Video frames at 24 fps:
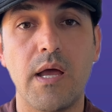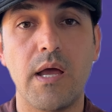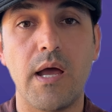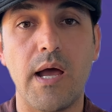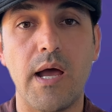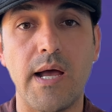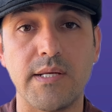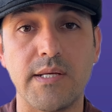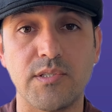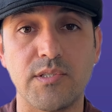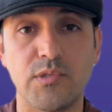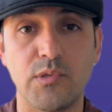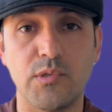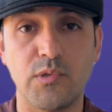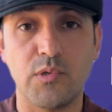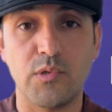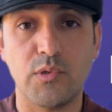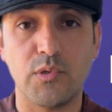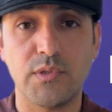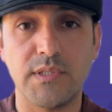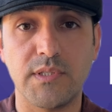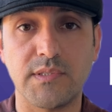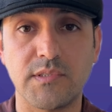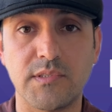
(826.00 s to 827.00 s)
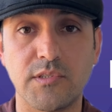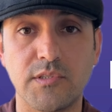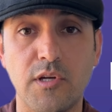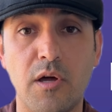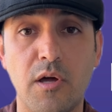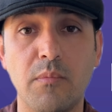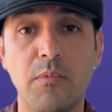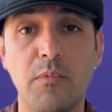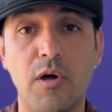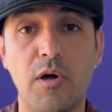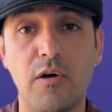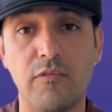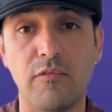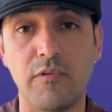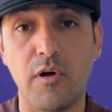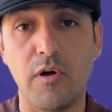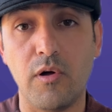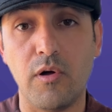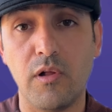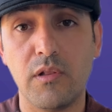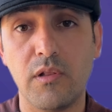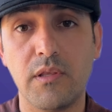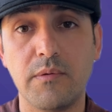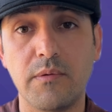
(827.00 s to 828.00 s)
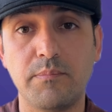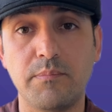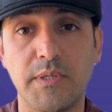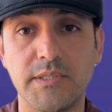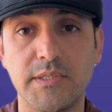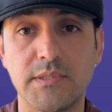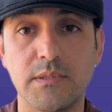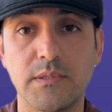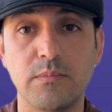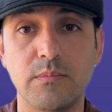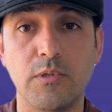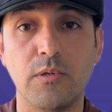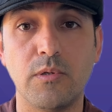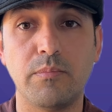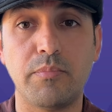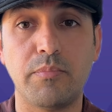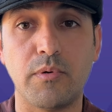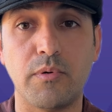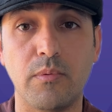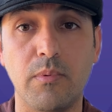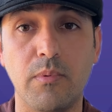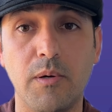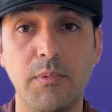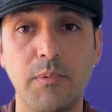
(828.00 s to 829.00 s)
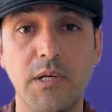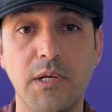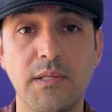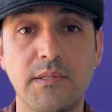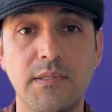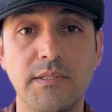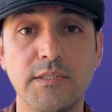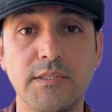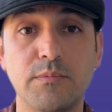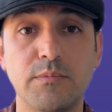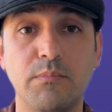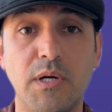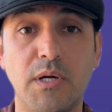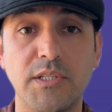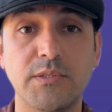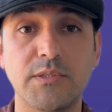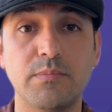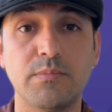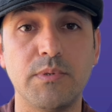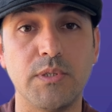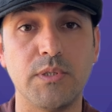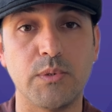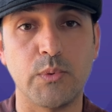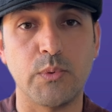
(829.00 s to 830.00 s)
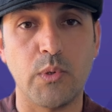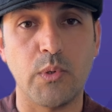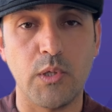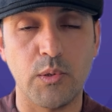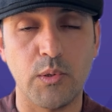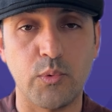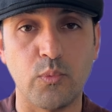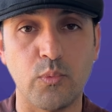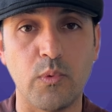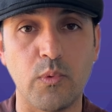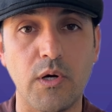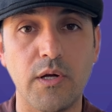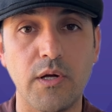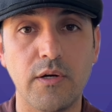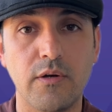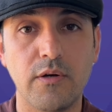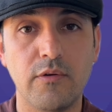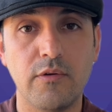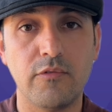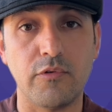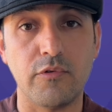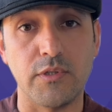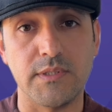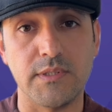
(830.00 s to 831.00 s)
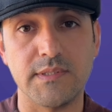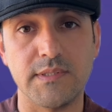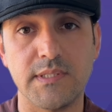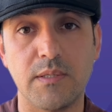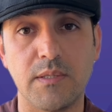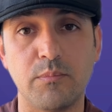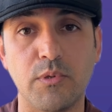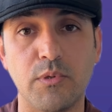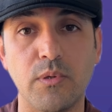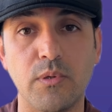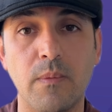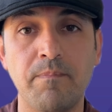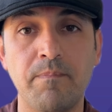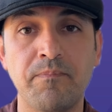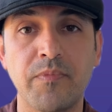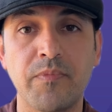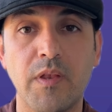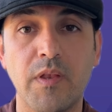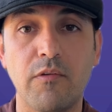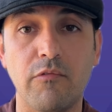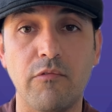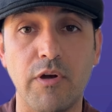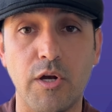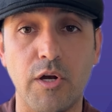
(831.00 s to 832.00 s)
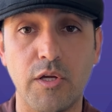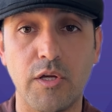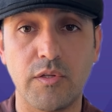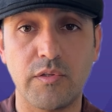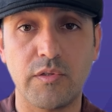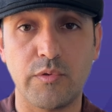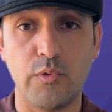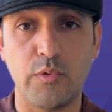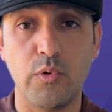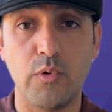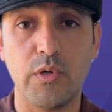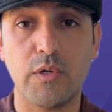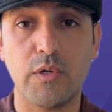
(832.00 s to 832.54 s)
As you know, the sum of all the possible probabilities must be equal to 1. For example, when I throw a